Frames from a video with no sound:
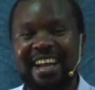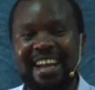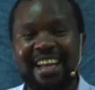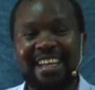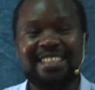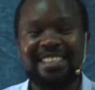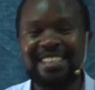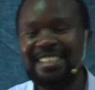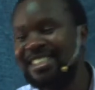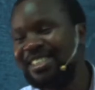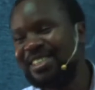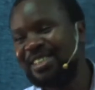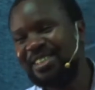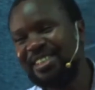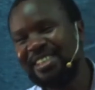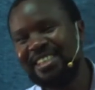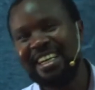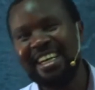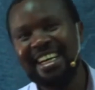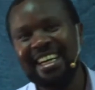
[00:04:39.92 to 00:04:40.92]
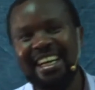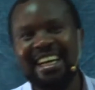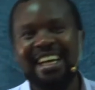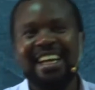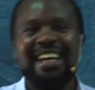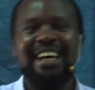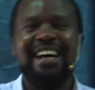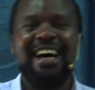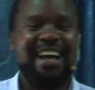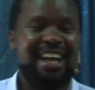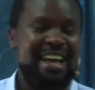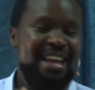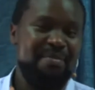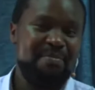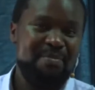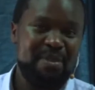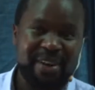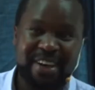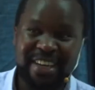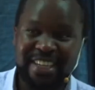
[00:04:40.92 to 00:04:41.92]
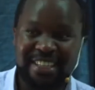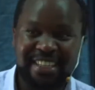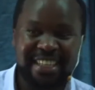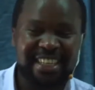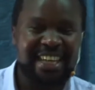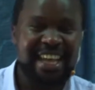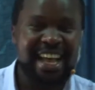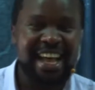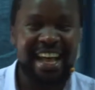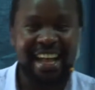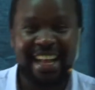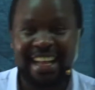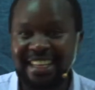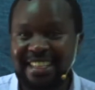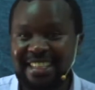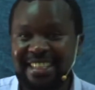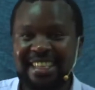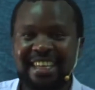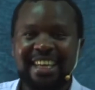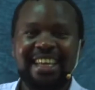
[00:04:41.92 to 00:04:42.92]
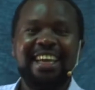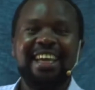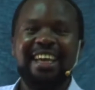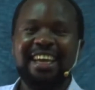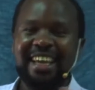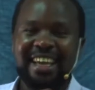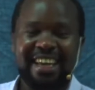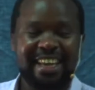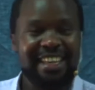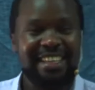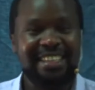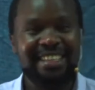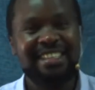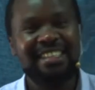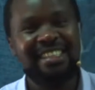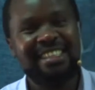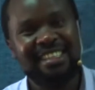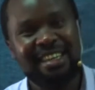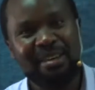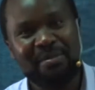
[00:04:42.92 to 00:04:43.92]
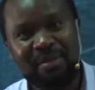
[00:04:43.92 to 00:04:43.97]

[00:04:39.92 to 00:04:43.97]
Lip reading: lesson, children and boys and girls, is Teacher